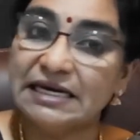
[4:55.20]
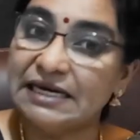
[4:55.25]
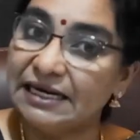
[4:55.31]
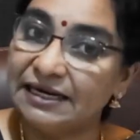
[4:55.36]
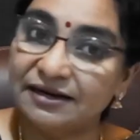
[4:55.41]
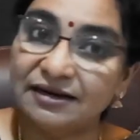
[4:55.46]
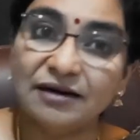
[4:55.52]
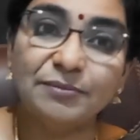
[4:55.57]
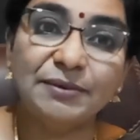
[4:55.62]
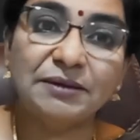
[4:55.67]
In
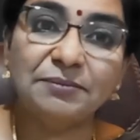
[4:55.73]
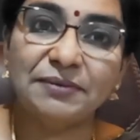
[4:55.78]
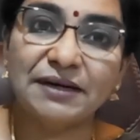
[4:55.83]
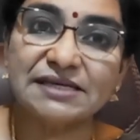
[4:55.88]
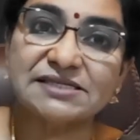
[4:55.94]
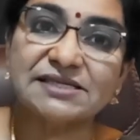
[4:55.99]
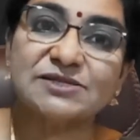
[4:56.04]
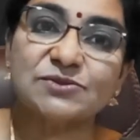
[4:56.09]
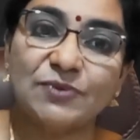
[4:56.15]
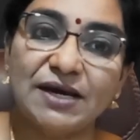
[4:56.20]
urban
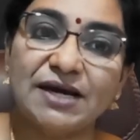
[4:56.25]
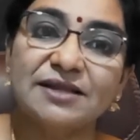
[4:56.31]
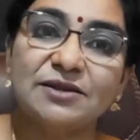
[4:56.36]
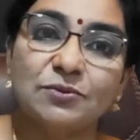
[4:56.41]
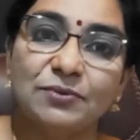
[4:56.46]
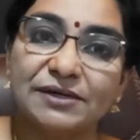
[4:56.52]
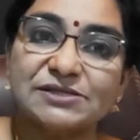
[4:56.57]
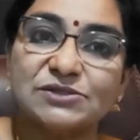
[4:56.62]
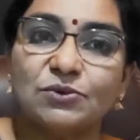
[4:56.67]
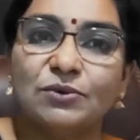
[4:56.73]
places, we are the
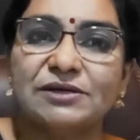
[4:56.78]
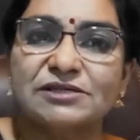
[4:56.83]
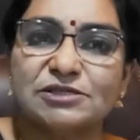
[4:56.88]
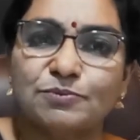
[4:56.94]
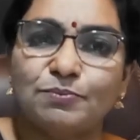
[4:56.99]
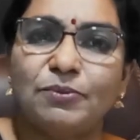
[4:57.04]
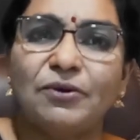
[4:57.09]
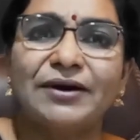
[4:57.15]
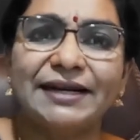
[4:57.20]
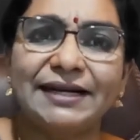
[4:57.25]
ones who are
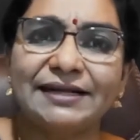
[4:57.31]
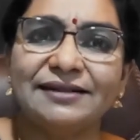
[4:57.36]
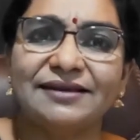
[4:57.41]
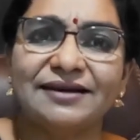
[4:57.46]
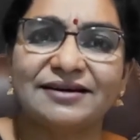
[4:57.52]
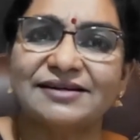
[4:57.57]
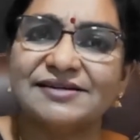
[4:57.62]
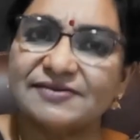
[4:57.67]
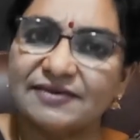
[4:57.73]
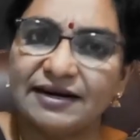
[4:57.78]
spoiling the
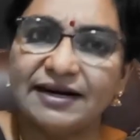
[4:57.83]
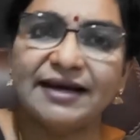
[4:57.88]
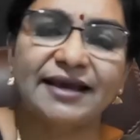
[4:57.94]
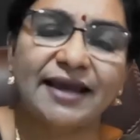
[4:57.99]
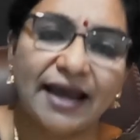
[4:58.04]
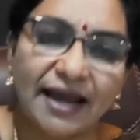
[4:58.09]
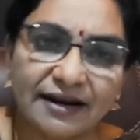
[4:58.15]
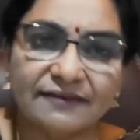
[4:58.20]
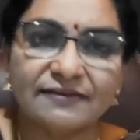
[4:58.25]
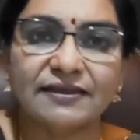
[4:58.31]
country like
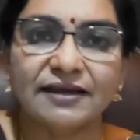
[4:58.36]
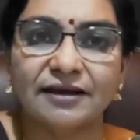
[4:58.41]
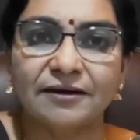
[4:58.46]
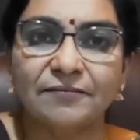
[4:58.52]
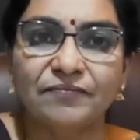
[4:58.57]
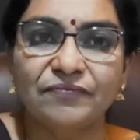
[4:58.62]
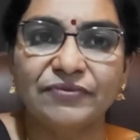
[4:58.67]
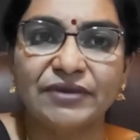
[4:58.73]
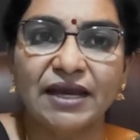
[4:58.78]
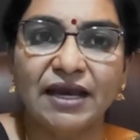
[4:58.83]
anything.
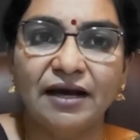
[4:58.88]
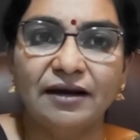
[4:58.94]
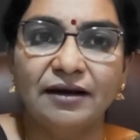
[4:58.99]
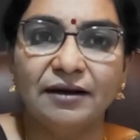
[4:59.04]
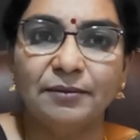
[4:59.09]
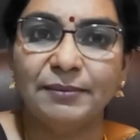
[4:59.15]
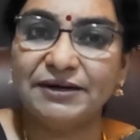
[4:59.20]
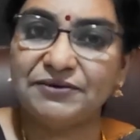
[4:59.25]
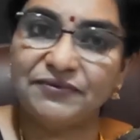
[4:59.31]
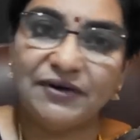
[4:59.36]

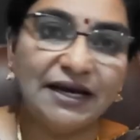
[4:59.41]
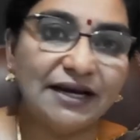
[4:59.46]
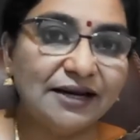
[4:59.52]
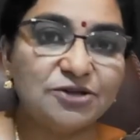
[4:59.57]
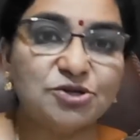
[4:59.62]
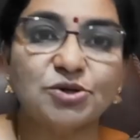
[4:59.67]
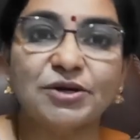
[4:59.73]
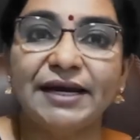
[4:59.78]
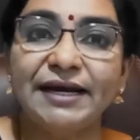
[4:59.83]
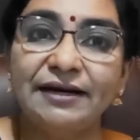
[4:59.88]
But we are
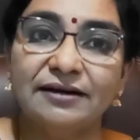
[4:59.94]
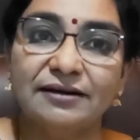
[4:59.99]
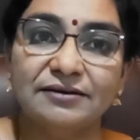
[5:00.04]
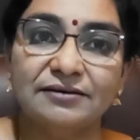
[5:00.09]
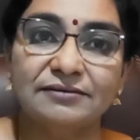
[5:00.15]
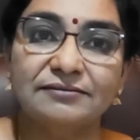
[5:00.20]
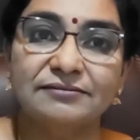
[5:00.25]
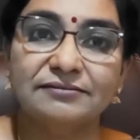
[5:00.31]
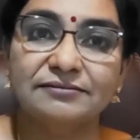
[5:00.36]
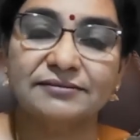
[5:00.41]
educated.
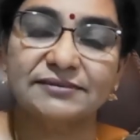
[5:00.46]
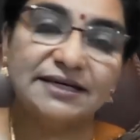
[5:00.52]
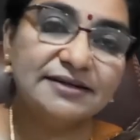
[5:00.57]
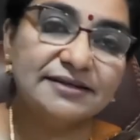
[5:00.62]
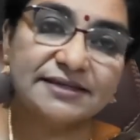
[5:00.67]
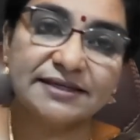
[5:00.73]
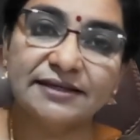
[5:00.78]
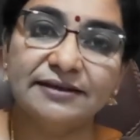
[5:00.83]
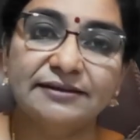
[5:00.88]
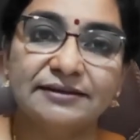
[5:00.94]

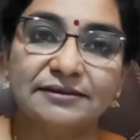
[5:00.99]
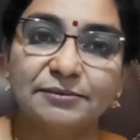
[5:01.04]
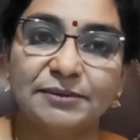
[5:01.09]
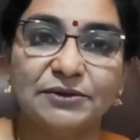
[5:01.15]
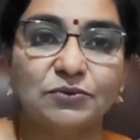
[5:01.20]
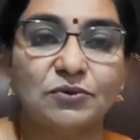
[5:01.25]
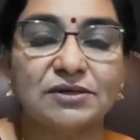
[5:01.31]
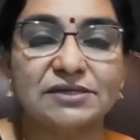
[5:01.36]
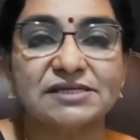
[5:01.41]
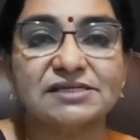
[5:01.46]
cultured, but
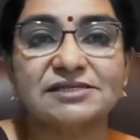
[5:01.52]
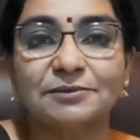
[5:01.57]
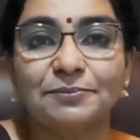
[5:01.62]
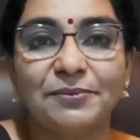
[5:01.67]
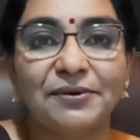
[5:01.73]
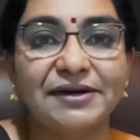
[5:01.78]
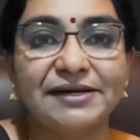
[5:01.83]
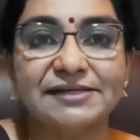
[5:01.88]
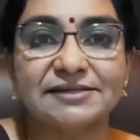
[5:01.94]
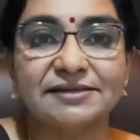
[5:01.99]
what is the
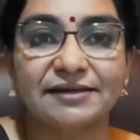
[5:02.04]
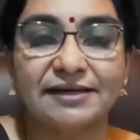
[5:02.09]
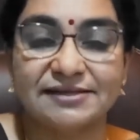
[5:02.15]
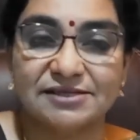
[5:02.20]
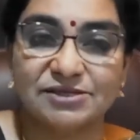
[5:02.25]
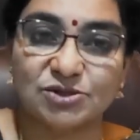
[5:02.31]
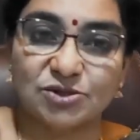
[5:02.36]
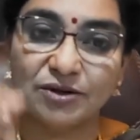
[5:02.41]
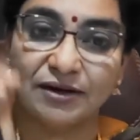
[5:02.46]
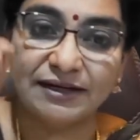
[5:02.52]
point? It
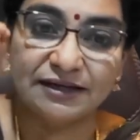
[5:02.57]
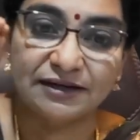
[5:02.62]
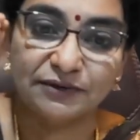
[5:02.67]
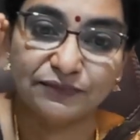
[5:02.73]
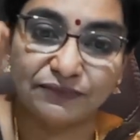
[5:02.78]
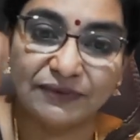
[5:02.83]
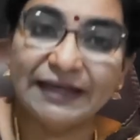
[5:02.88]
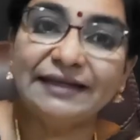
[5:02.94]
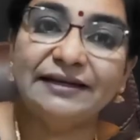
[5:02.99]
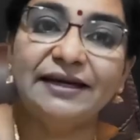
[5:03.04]
is not
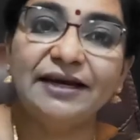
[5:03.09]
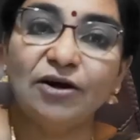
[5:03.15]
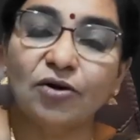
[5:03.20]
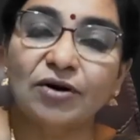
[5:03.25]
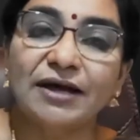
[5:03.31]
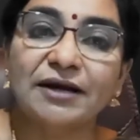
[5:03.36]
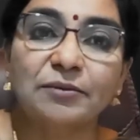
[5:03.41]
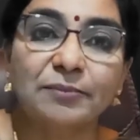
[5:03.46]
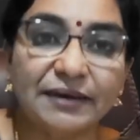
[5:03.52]
reflecting on our